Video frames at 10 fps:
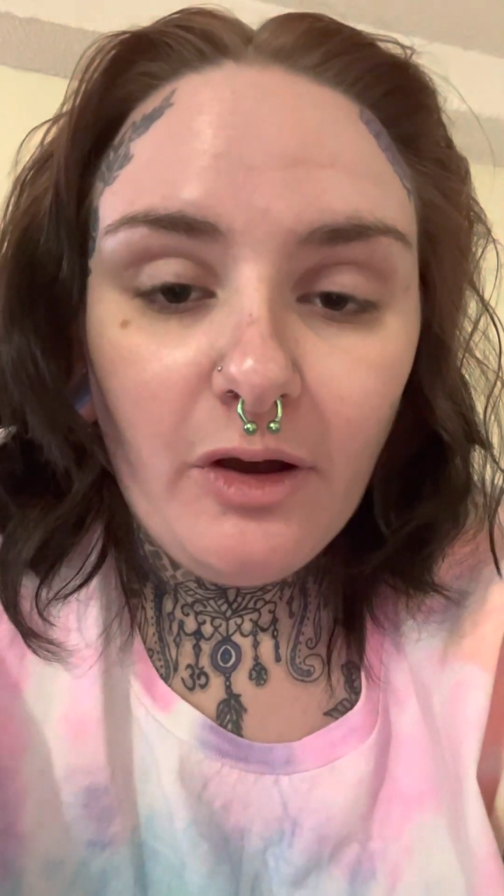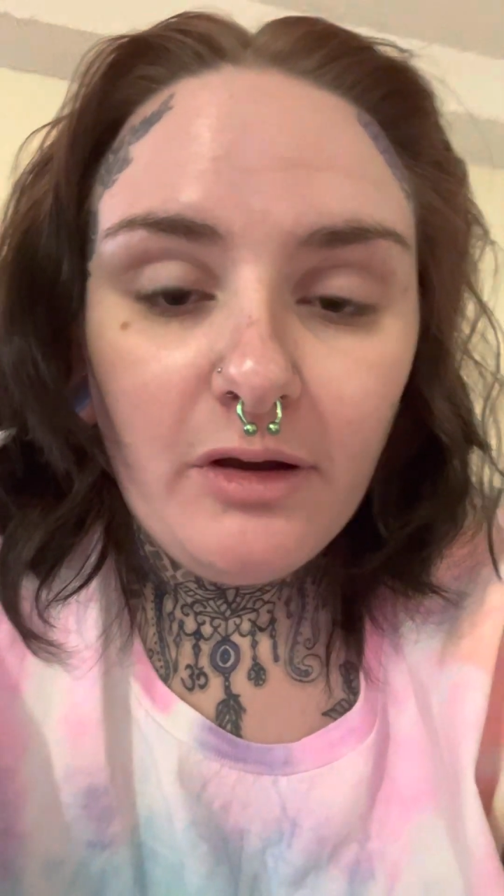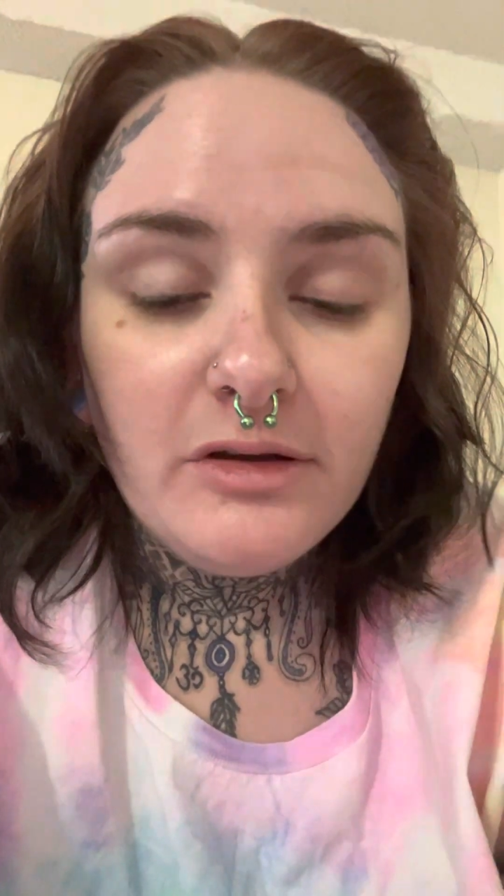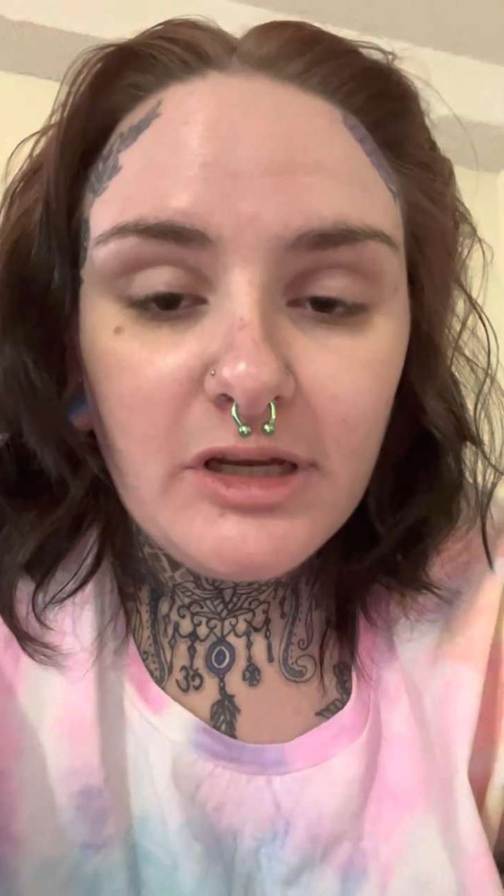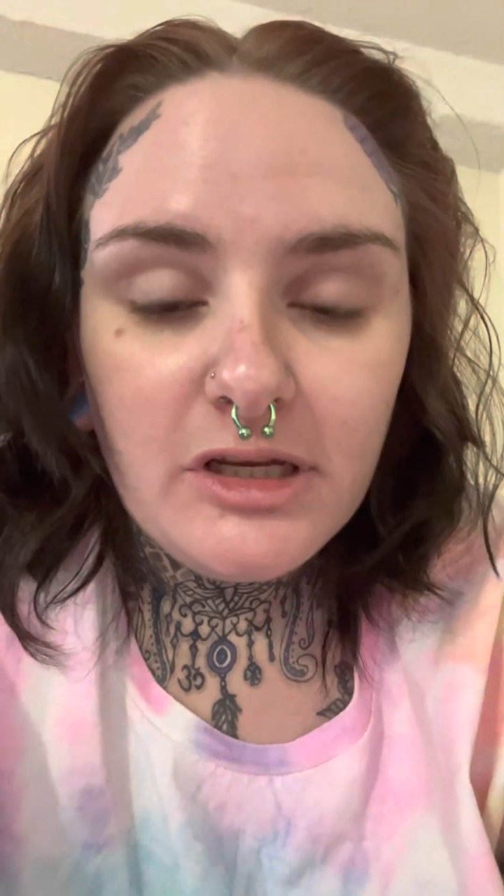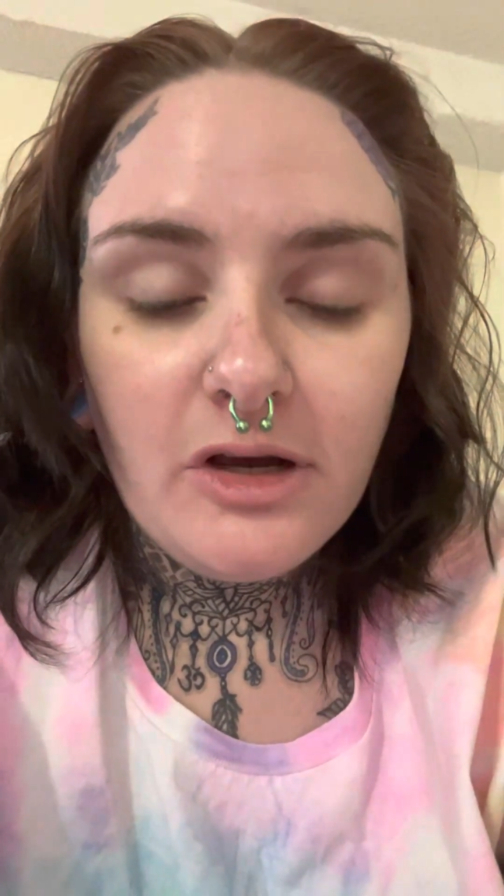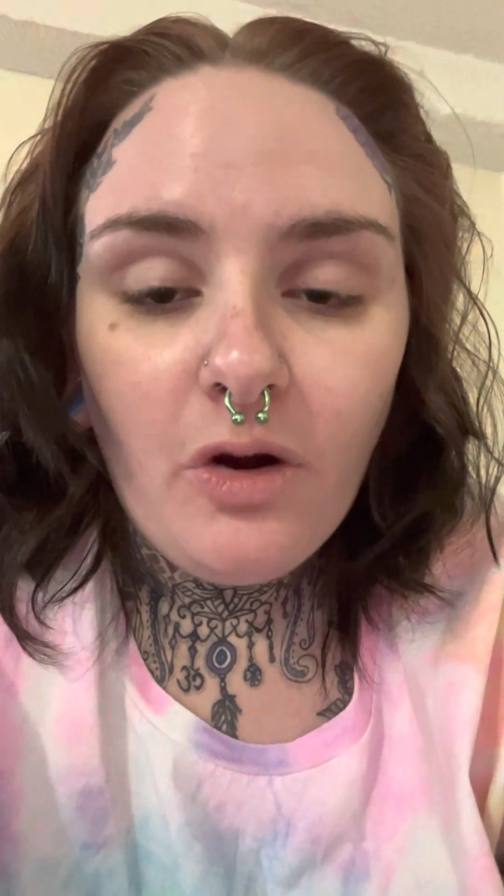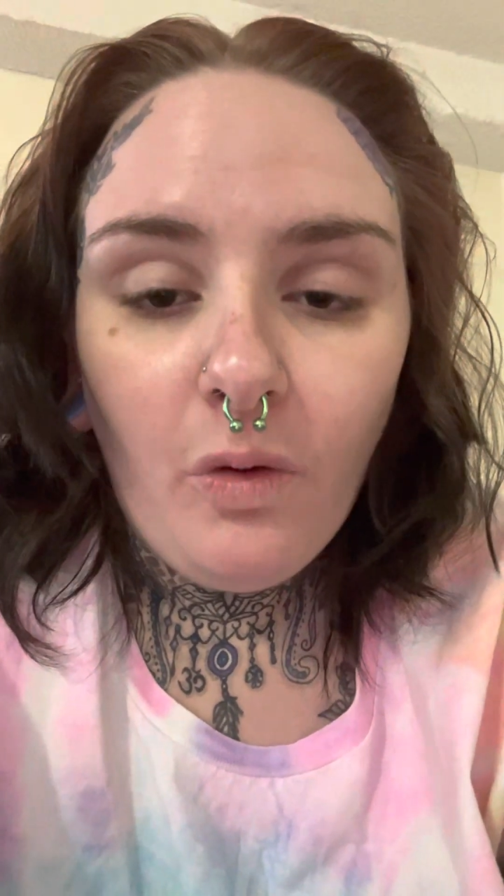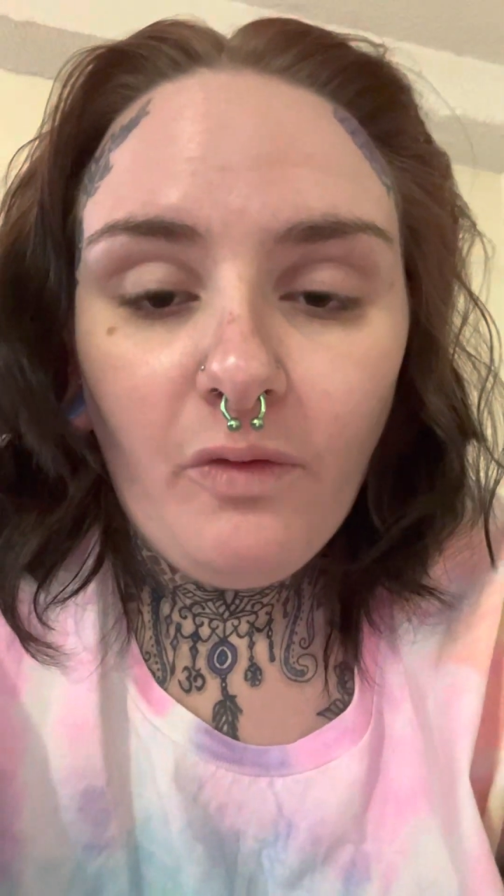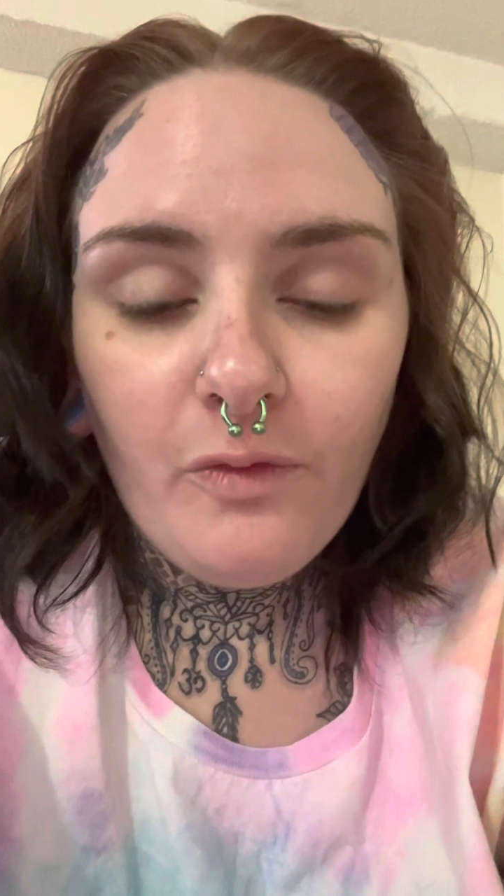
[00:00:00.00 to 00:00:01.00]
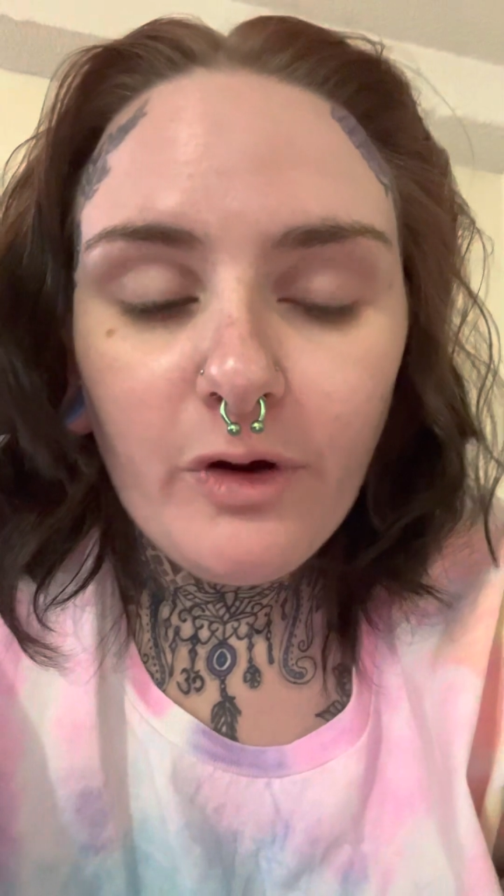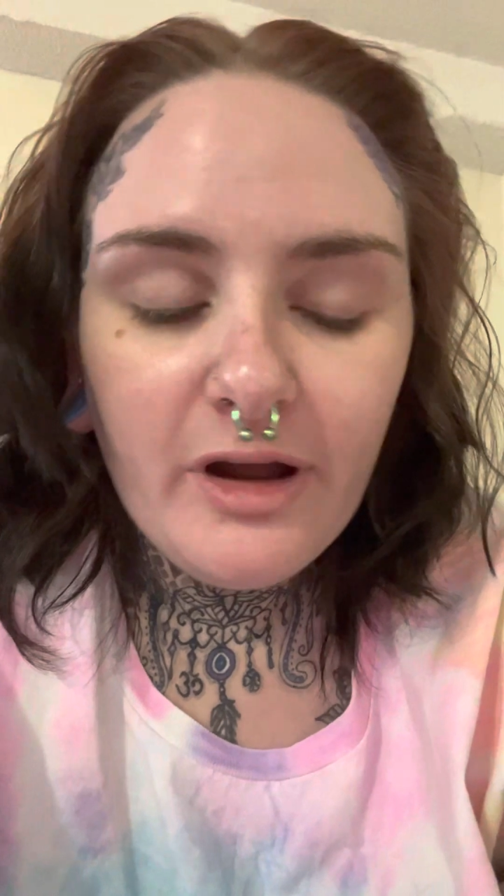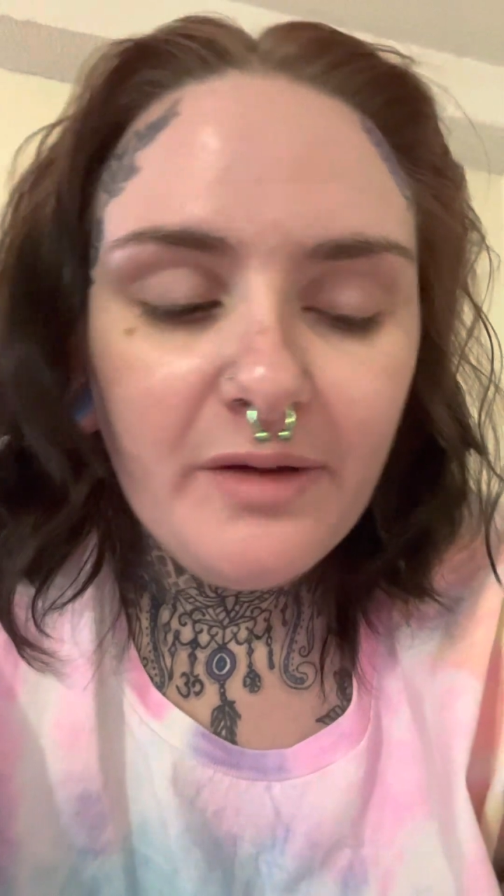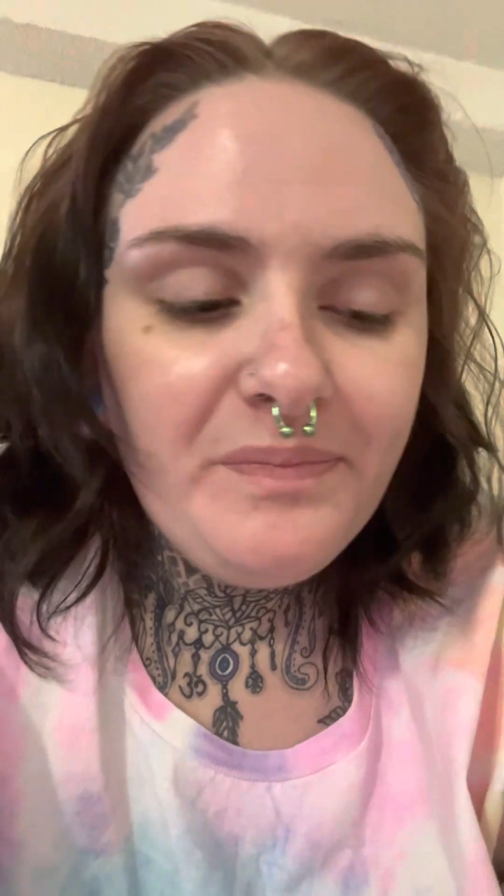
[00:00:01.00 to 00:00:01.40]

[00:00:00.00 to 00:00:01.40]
a hole for it.